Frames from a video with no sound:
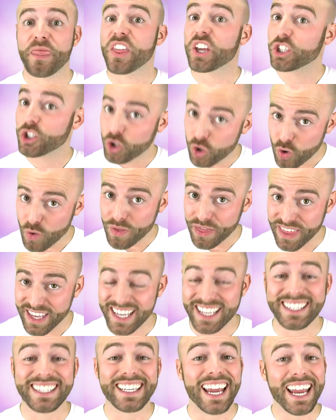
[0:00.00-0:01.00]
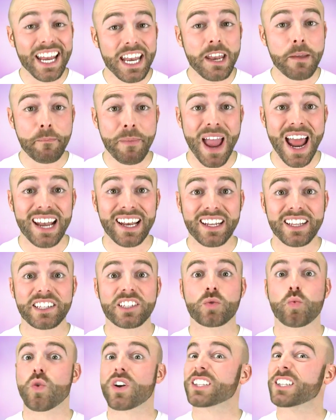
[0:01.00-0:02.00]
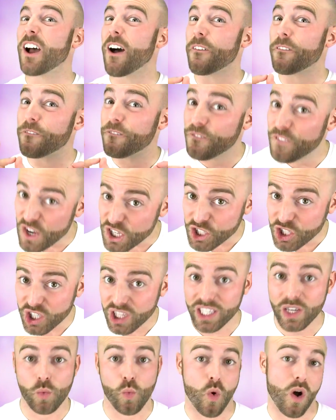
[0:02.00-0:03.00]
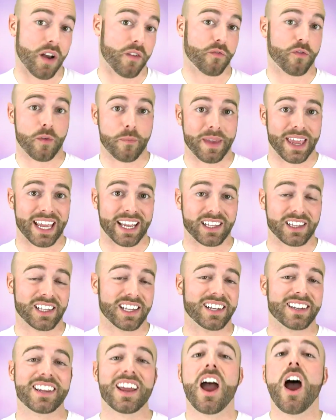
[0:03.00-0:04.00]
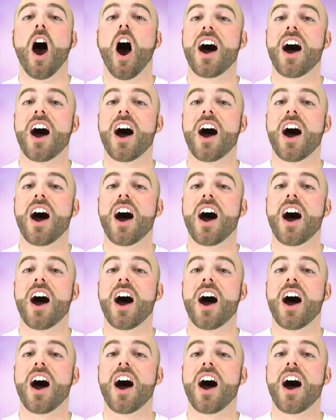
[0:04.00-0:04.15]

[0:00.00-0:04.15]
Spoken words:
The truth is, independence was officially won from England